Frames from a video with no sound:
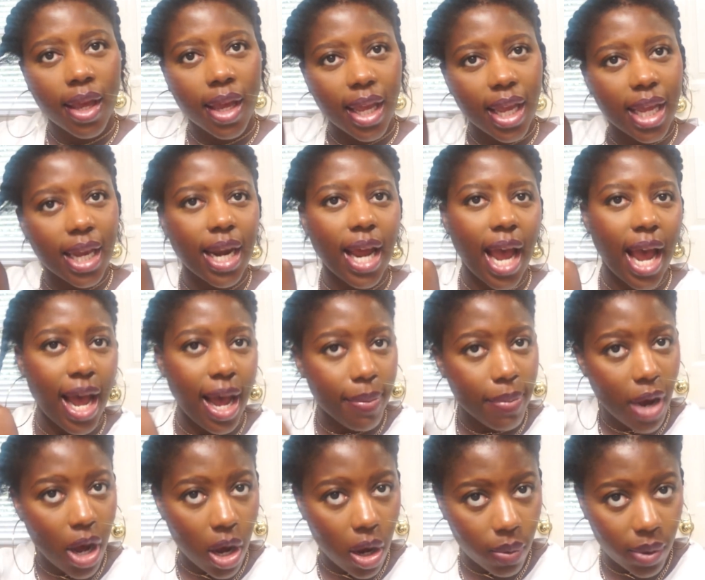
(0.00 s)
And I'm
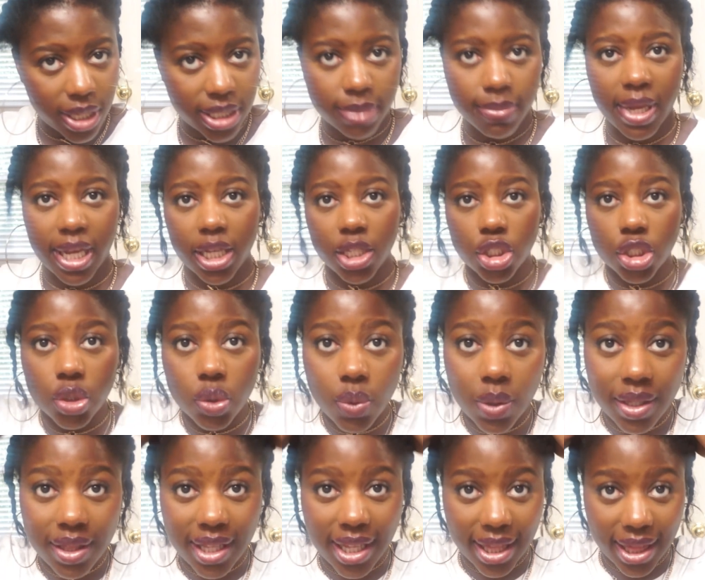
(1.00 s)
always making
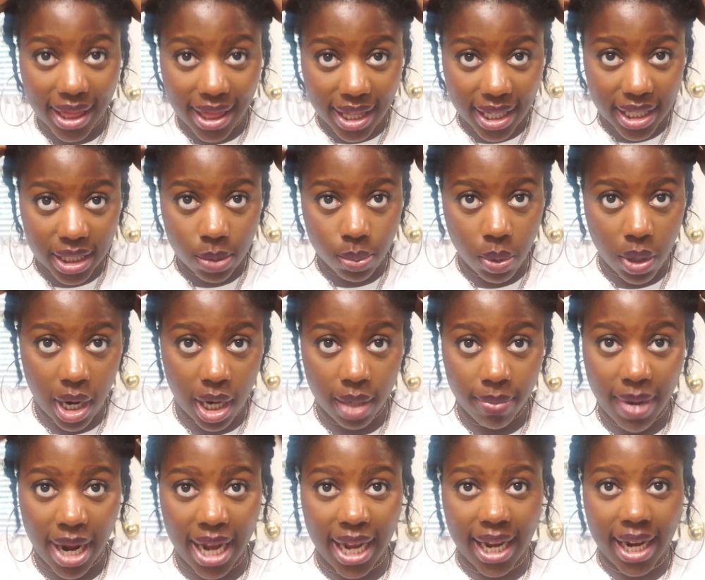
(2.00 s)
sure that this part of
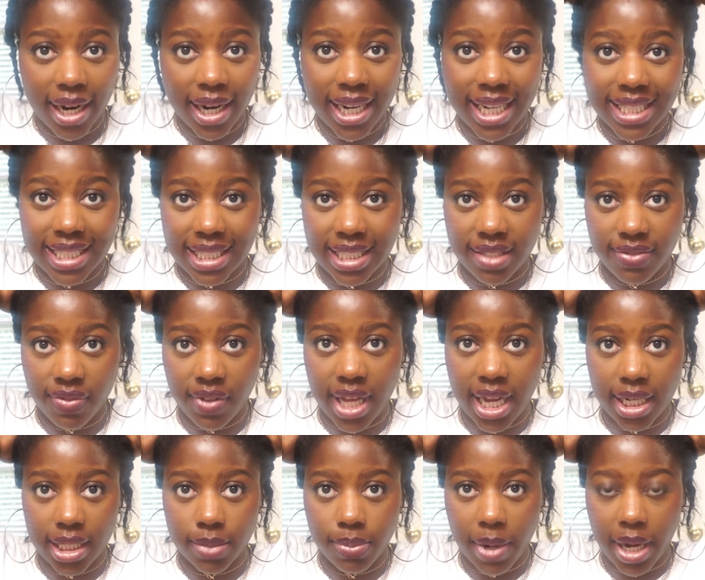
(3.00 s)
my hair is as
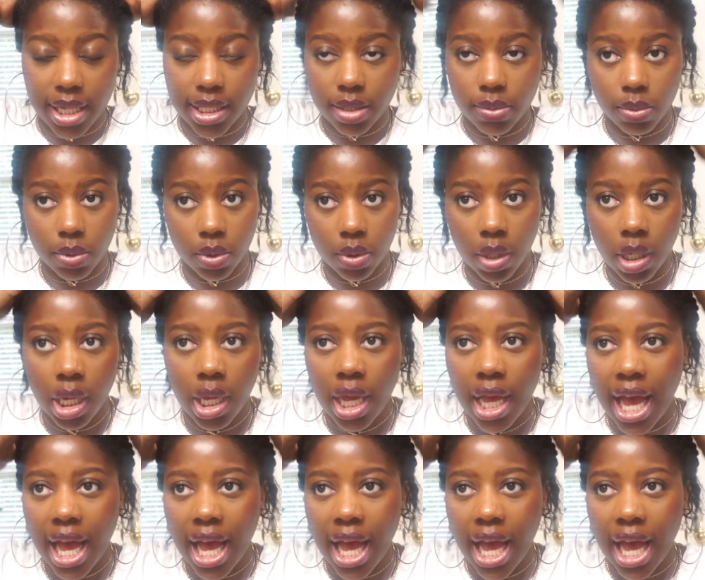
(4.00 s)
flat as possible.